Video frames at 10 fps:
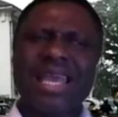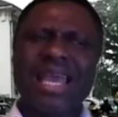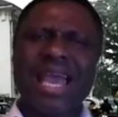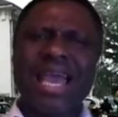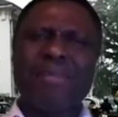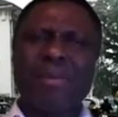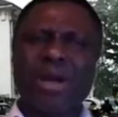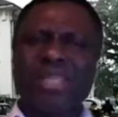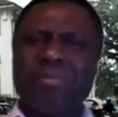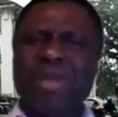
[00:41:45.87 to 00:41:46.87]

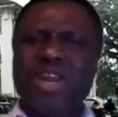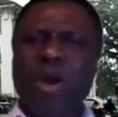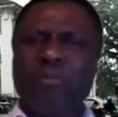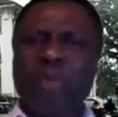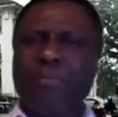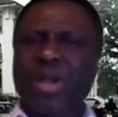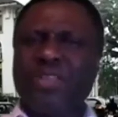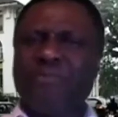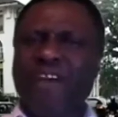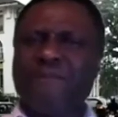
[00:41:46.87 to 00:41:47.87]
about
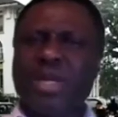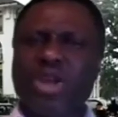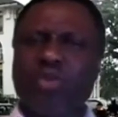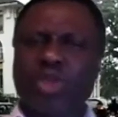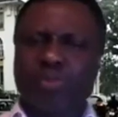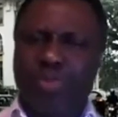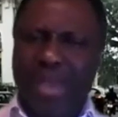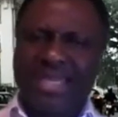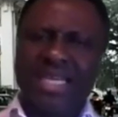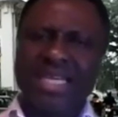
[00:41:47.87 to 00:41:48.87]
$1.5 million was
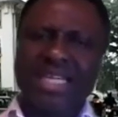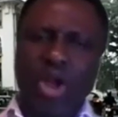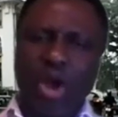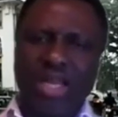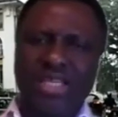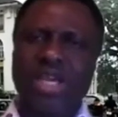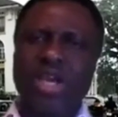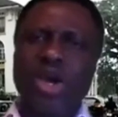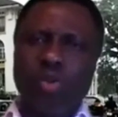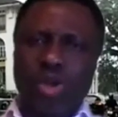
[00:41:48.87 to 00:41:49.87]
paid in dollars,
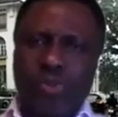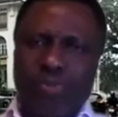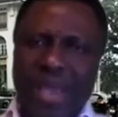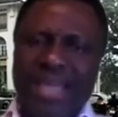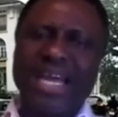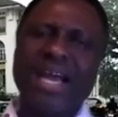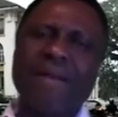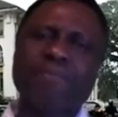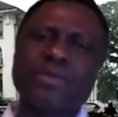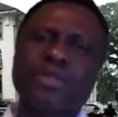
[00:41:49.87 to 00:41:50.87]
was paid
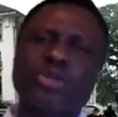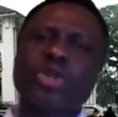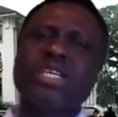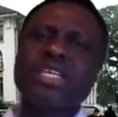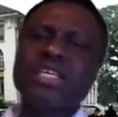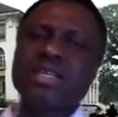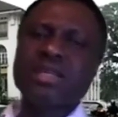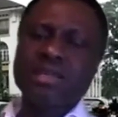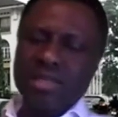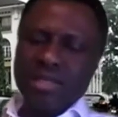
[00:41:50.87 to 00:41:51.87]
to the
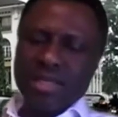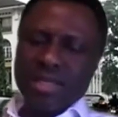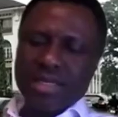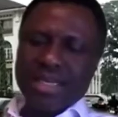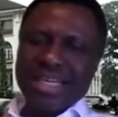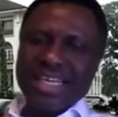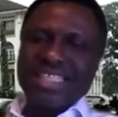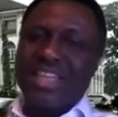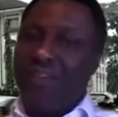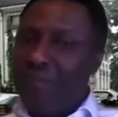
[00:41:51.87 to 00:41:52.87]

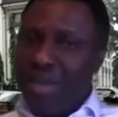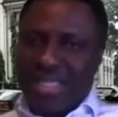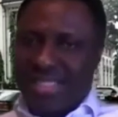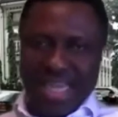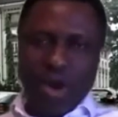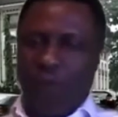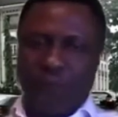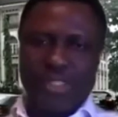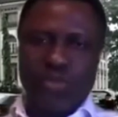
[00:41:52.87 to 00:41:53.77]
chief minister in office.